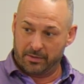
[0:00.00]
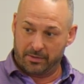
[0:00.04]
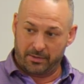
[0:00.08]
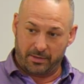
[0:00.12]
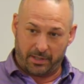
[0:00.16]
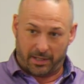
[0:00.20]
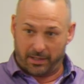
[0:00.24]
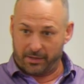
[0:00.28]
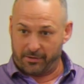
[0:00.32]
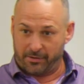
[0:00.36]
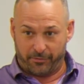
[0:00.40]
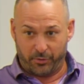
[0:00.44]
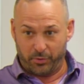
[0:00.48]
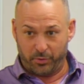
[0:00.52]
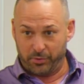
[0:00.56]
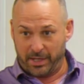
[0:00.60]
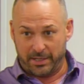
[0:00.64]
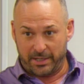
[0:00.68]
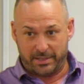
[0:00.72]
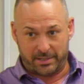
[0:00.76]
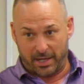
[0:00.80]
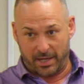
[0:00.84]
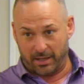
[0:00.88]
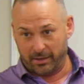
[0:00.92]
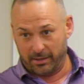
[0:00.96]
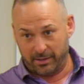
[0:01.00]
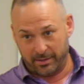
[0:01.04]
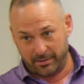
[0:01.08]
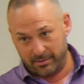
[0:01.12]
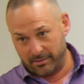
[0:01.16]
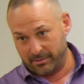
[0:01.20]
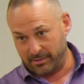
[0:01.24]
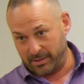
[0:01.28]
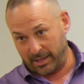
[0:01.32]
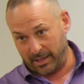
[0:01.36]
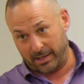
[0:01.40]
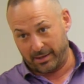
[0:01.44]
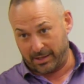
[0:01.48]
They get the food, they sell
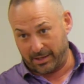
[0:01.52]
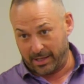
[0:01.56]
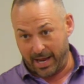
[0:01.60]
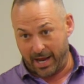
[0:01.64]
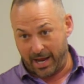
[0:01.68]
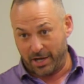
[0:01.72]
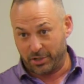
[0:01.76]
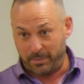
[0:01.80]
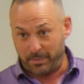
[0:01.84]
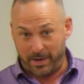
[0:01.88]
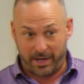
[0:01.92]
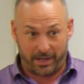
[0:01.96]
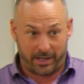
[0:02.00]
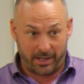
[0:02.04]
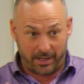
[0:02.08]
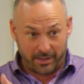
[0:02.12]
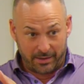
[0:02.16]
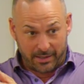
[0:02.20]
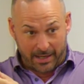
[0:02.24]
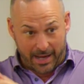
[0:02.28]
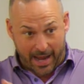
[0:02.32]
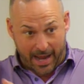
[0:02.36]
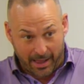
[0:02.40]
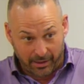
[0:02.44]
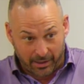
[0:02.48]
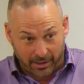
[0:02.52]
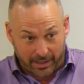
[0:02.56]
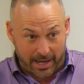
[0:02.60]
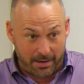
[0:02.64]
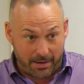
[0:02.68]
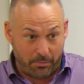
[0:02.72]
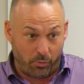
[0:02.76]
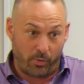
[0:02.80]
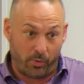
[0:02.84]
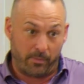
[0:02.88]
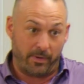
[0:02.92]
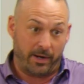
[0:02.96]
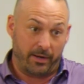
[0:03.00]
it, they get the cash back in, they
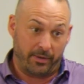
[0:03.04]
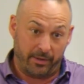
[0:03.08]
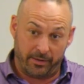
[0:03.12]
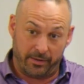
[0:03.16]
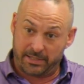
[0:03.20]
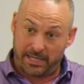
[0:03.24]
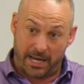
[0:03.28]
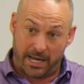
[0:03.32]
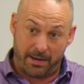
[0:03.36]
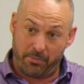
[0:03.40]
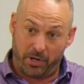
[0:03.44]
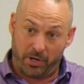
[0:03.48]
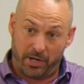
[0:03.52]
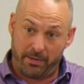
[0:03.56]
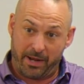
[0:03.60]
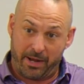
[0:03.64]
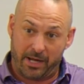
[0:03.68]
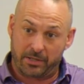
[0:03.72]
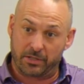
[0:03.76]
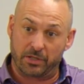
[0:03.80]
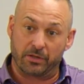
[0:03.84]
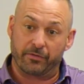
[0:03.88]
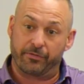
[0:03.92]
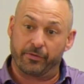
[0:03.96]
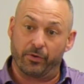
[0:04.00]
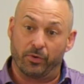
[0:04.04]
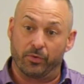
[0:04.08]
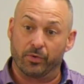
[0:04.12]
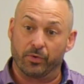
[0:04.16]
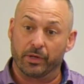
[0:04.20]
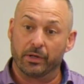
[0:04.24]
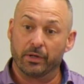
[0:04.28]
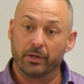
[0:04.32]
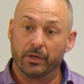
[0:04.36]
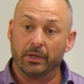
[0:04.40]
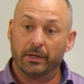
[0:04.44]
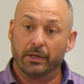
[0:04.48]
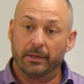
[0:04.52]
allocate more the same money back to the food.
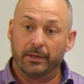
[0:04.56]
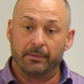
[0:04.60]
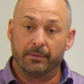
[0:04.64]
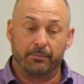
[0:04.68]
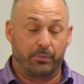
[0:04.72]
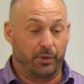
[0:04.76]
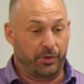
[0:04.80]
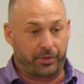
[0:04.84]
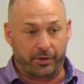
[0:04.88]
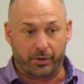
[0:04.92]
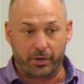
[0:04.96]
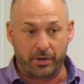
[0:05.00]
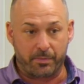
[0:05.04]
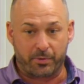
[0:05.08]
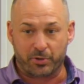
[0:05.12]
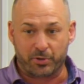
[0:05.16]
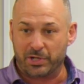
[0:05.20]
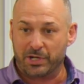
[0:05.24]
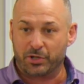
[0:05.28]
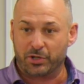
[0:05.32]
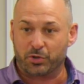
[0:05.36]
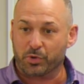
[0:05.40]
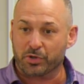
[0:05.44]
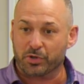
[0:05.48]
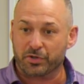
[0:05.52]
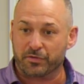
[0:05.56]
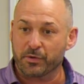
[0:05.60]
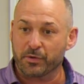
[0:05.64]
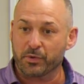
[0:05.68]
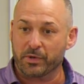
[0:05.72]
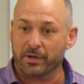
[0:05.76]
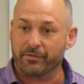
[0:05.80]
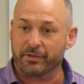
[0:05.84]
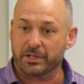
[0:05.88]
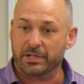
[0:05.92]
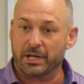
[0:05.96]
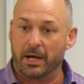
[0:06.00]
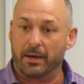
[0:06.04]
Put 30% towards food
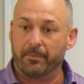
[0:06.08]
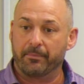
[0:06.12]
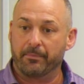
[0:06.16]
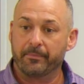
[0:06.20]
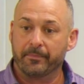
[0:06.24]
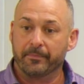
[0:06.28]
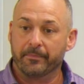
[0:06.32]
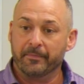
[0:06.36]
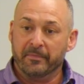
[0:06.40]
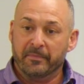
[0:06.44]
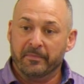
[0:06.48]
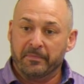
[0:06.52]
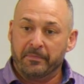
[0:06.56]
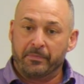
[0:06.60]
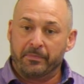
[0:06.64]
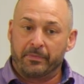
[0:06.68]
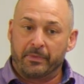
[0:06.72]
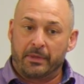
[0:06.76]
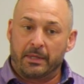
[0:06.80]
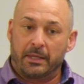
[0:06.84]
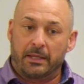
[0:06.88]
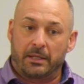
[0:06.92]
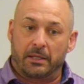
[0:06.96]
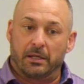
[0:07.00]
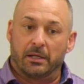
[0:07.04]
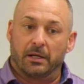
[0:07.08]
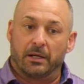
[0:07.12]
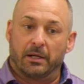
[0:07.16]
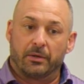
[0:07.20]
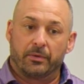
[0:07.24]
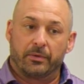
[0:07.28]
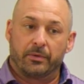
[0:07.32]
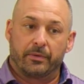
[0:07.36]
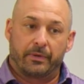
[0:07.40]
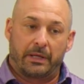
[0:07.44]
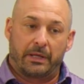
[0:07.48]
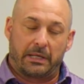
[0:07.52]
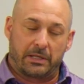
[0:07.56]
every time. You
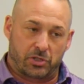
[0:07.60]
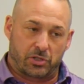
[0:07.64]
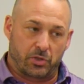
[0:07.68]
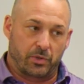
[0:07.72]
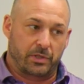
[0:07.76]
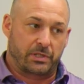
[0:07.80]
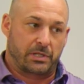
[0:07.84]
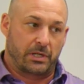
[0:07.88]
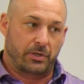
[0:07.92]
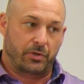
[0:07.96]
know, and so it's